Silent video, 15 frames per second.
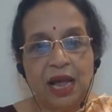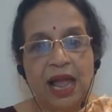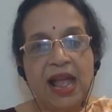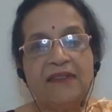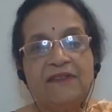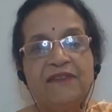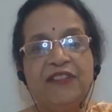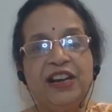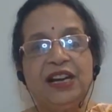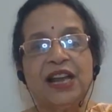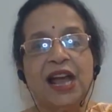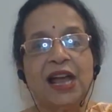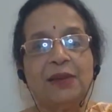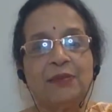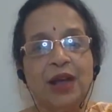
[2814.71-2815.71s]
Every
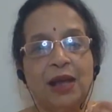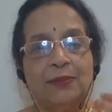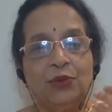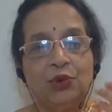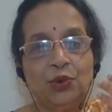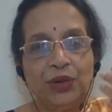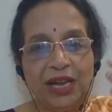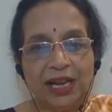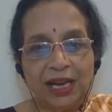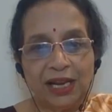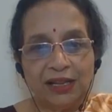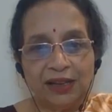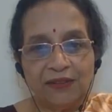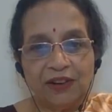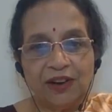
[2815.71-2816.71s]
time I'm looking
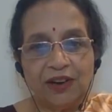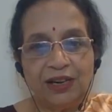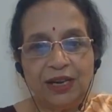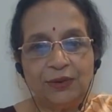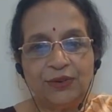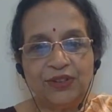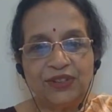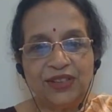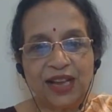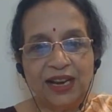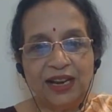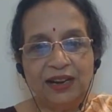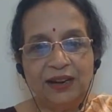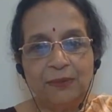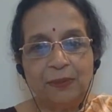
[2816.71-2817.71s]
at the world
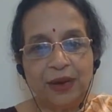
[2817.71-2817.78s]
outside,